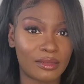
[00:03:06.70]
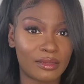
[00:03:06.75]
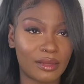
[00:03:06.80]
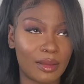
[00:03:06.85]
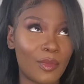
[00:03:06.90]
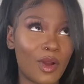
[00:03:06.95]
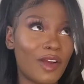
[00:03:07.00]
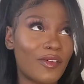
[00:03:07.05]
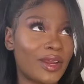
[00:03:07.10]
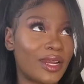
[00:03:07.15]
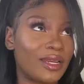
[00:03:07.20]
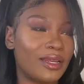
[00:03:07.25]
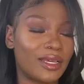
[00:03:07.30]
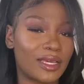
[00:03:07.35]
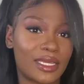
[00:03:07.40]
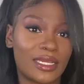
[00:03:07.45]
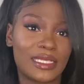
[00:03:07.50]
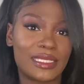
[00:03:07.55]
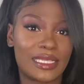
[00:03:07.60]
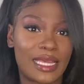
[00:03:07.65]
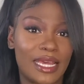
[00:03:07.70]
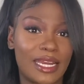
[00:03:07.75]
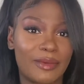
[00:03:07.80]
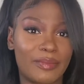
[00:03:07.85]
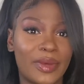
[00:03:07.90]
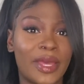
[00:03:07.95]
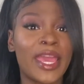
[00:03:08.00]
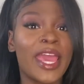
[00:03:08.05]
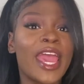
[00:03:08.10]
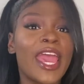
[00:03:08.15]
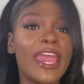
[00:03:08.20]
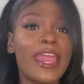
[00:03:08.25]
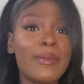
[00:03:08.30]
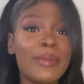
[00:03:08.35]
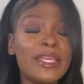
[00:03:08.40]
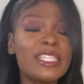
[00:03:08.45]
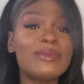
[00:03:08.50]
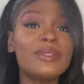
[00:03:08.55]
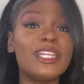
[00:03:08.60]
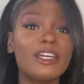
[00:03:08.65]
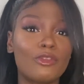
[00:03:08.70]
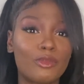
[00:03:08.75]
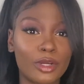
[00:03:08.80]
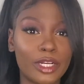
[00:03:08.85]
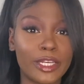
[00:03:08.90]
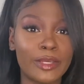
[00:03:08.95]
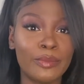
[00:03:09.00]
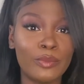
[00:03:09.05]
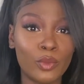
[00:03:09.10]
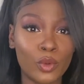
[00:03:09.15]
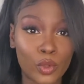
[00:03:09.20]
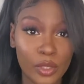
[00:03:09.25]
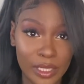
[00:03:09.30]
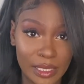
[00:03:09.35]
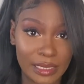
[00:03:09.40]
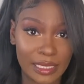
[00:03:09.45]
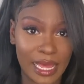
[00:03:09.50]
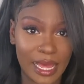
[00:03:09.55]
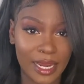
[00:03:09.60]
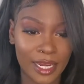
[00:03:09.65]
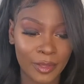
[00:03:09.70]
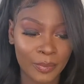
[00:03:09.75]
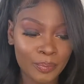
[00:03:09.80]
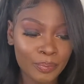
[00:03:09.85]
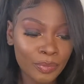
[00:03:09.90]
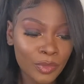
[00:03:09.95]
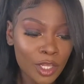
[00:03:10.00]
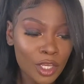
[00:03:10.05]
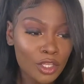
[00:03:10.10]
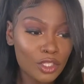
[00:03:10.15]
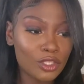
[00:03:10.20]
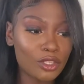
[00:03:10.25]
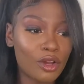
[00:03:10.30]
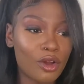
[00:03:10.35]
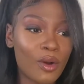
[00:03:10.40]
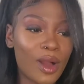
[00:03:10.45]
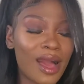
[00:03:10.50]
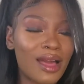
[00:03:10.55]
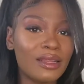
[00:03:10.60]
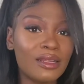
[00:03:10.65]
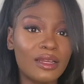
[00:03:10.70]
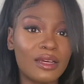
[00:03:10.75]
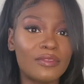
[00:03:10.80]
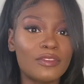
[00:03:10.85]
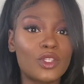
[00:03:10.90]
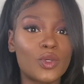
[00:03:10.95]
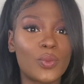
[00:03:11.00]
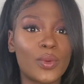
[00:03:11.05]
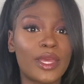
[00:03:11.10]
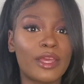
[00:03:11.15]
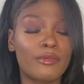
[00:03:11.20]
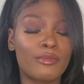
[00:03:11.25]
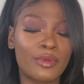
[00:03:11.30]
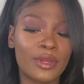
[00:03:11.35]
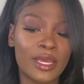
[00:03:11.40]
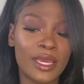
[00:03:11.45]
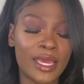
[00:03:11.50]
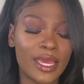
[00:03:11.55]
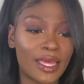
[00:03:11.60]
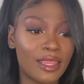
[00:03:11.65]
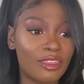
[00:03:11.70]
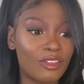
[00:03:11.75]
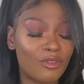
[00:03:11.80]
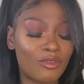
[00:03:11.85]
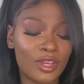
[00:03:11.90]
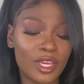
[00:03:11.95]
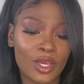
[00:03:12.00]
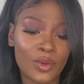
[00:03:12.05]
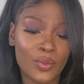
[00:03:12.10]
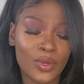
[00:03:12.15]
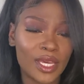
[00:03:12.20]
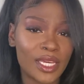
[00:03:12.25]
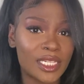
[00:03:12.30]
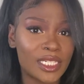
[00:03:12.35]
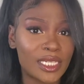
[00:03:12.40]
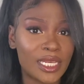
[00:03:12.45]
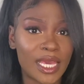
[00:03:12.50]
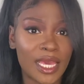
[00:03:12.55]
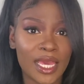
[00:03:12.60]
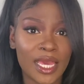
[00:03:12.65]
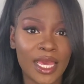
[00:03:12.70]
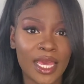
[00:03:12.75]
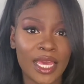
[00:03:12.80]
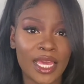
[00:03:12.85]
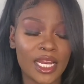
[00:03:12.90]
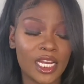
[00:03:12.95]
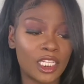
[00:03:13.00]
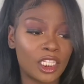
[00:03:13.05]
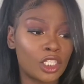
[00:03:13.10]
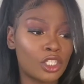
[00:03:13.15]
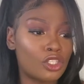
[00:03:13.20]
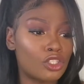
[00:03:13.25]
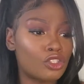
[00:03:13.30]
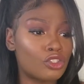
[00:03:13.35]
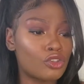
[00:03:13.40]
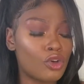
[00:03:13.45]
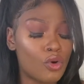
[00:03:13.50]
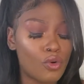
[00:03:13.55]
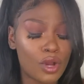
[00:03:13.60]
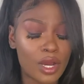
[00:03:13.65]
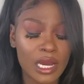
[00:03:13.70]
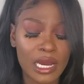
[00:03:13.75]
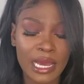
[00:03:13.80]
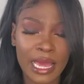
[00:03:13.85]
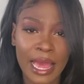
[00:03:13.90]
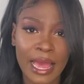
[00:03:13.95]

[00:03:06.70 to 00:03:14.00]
I'm already looking excited, but it makes me look really more exotic. So I love to wear red and the red wig she had, it looked so good.